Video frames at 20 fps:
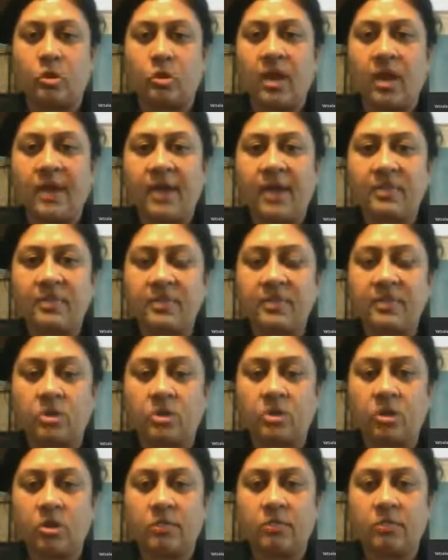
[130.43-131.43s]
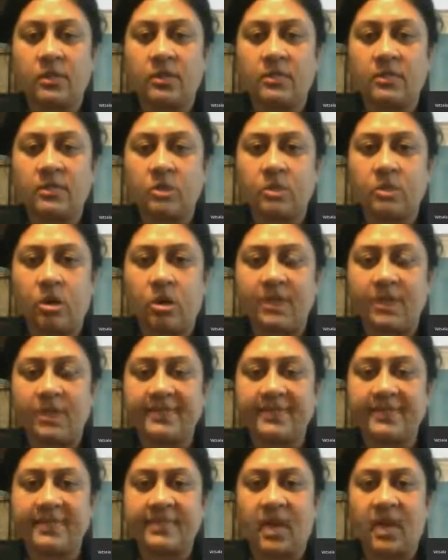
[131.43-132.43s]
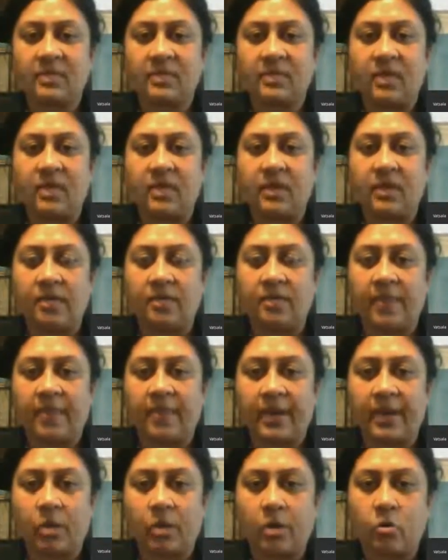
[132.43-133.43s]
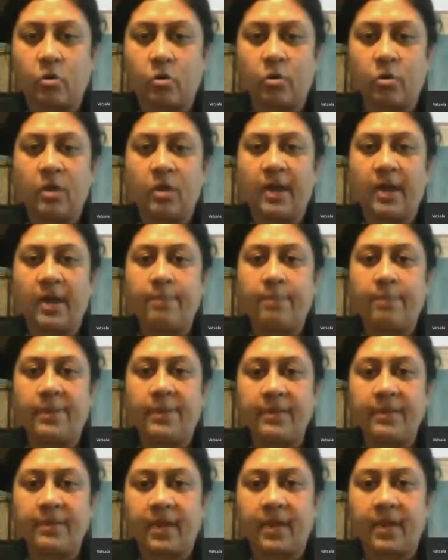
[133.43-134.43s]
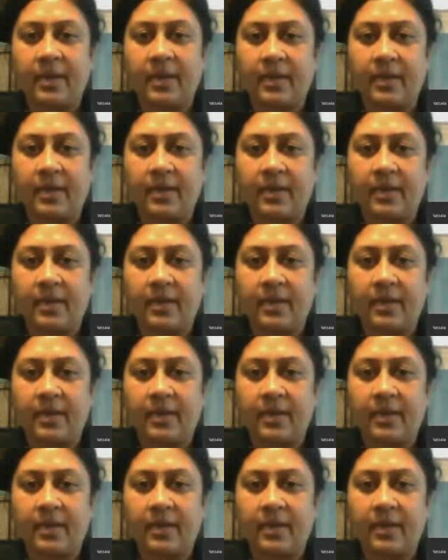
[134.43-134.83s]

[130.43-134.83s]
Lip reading: And this document is called as Khata in Bangalore and Patta in